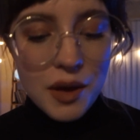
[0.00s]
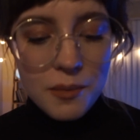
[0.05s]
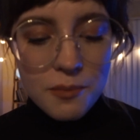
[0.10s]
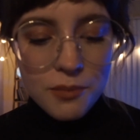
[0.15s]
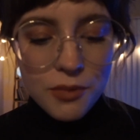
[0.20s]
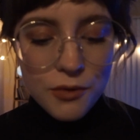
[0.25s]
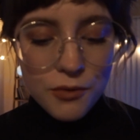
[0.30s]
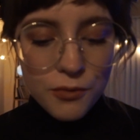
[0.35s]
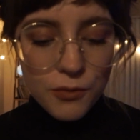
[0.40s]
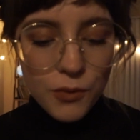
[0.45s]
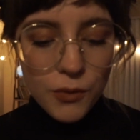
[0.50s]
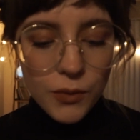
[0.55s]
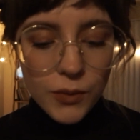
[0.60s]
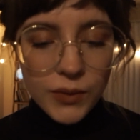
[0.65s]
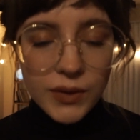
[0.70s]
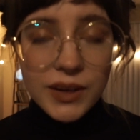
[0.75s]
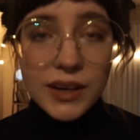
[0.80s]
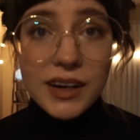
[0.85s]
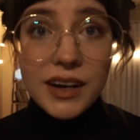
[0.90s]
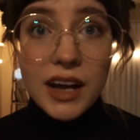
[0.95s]

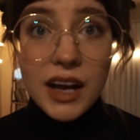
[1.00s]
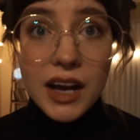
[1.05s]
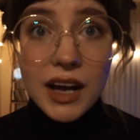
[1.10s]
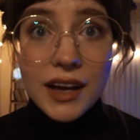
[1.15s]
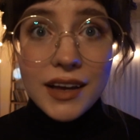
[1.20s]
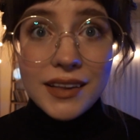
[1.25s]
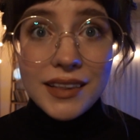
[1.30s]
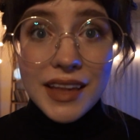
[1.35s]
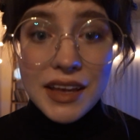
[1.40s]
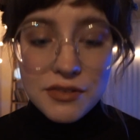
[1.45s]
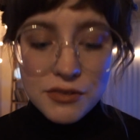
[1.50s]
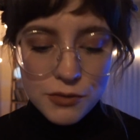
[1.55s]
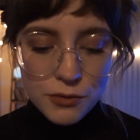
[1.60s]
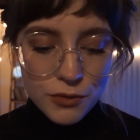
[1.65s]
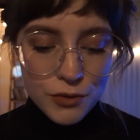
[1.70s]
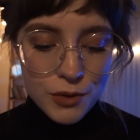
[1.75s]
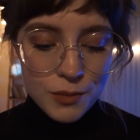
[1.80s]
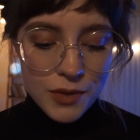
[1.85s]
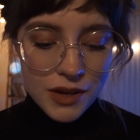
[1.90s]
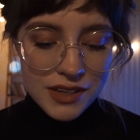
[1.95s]
before I left
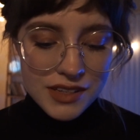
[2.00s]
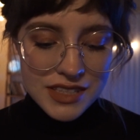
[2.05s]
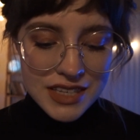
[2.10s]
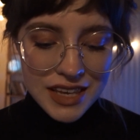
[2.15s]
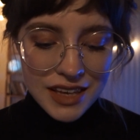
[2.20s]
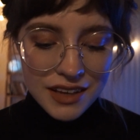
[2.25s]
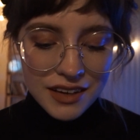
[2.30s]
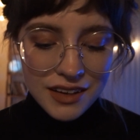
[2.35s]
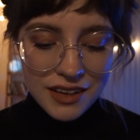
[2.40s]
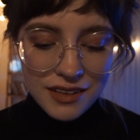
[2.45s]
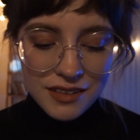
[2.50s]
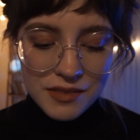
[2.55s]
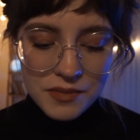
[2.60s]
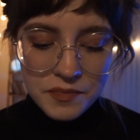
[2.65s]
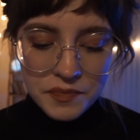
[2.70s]
for Montana,